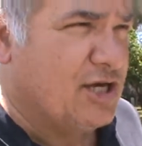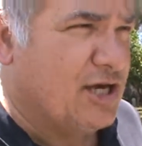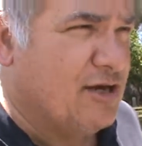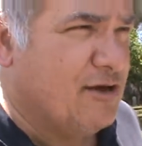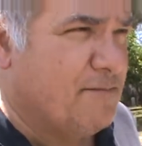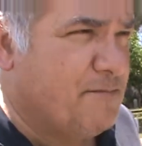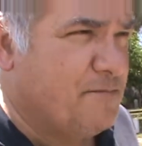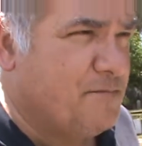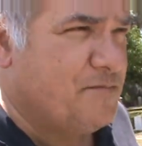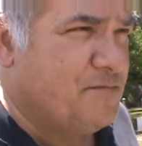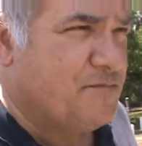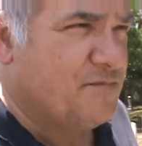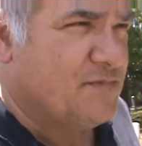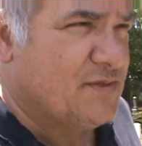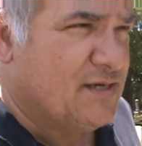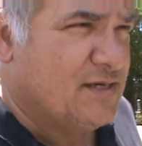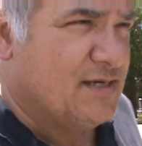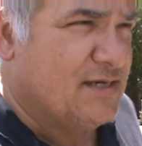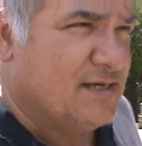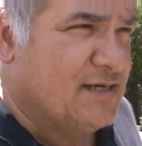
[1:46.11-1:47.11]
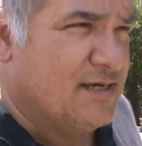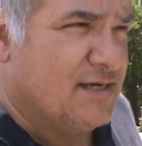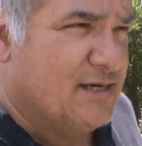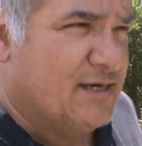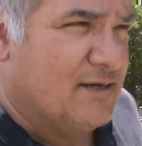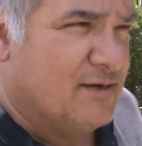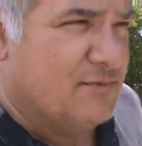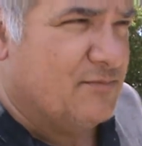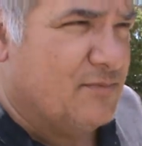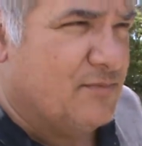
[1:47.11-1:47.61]

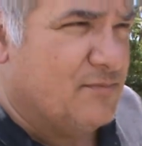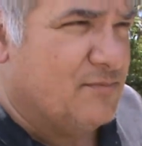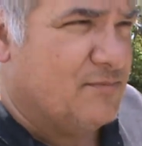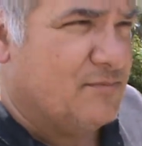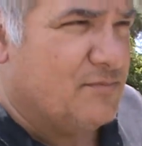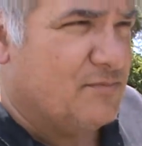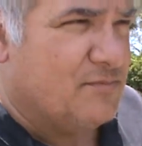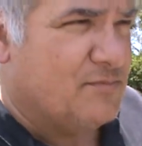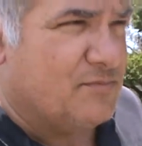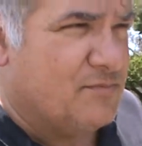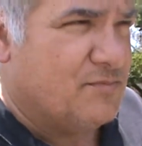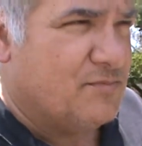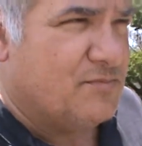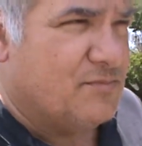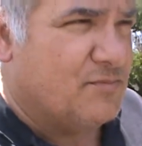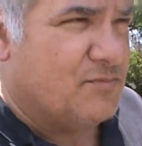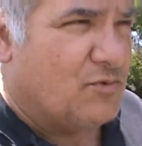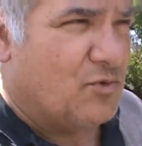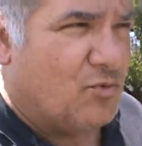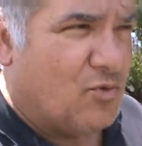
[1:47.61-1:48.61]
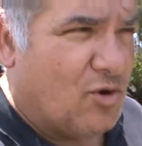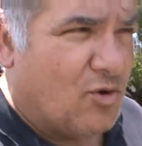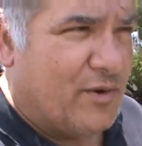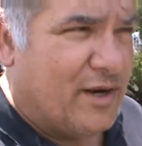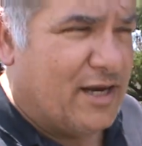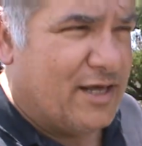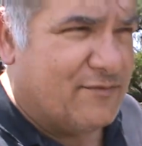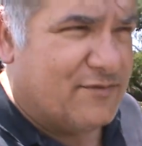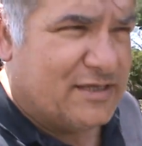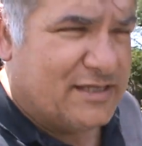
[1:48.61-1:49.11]
The world
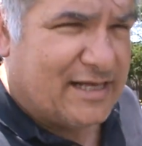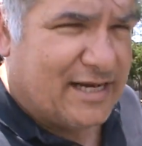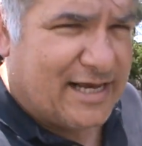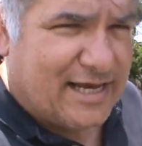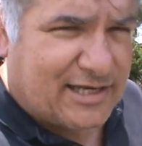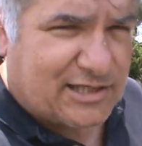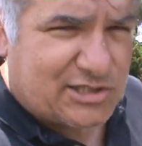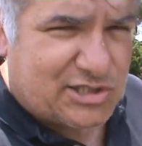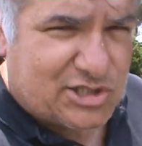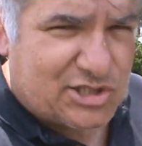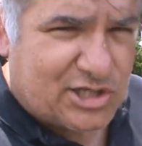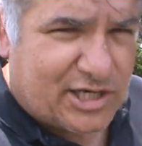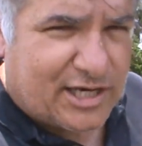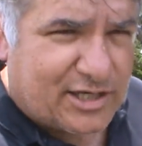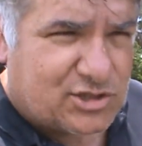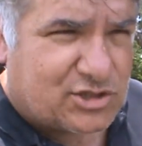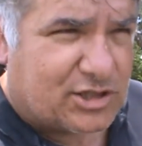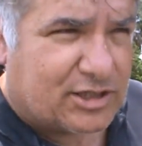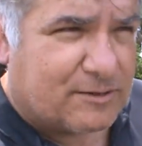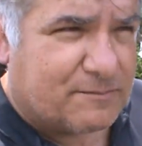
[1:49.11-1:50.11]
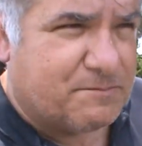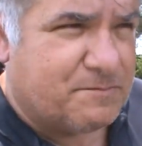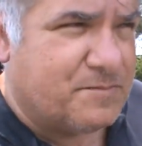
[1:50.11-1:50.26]
we live in today is changing.